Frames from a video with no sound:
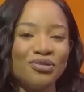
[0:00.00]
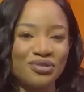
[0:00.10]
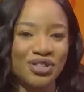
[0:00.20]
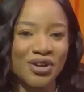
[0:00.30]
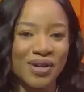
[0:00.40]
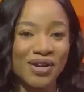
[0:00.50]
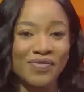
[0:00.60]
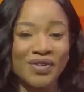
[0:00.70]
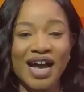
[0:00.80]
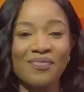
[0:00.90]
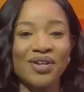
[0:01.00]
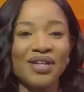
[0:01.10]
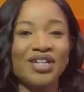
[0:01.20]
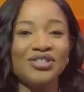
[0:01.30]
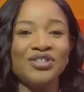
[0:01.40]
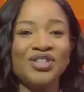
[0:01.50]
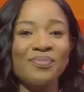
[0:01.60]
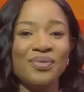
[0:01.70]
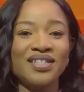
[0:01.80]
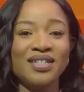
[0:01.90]
Algeria for the African Nations
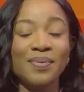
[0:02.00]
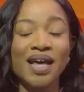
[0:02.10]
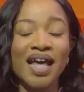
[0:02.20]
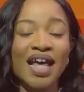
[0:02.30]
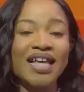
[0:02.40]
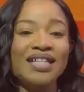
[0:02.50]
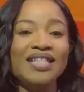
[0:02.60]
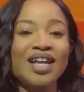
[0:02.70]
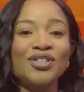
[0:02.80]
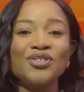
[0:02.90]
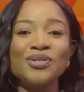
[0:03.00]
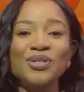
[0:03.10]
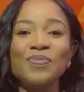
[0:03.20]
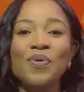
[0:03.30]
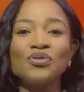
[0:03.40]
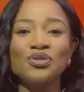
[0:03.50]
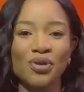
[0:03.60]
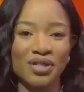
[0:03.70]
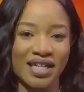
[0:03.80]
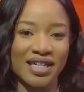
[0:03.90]
Championship is Nigerian sport
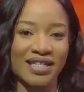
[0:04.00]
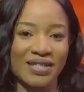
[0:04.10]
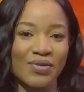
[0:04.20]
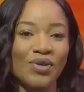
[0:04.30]
journalist